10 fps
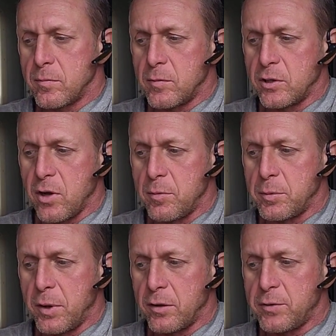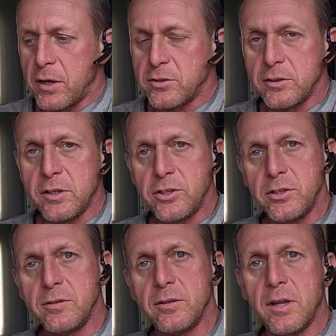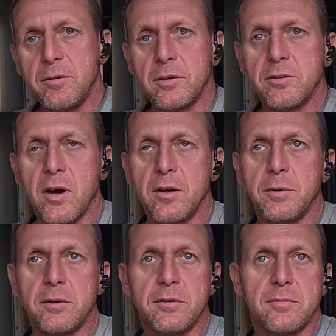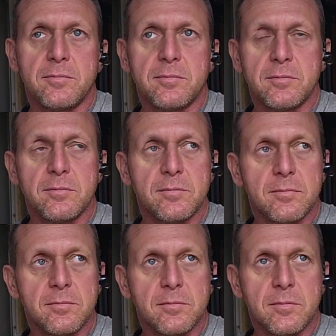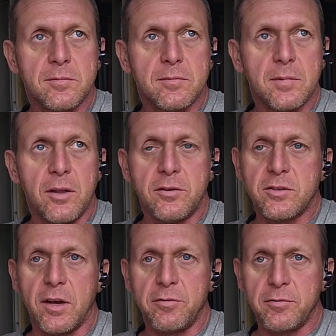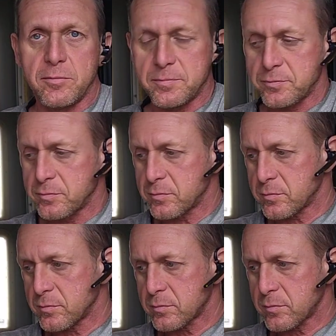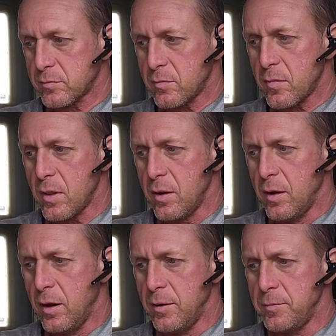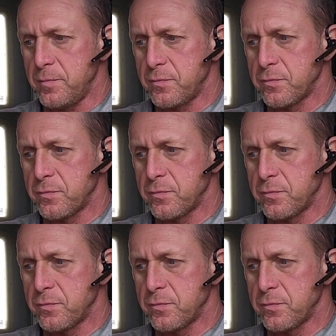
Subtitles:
we were talking about myofascial tissue, and then we were talking about other stuff. But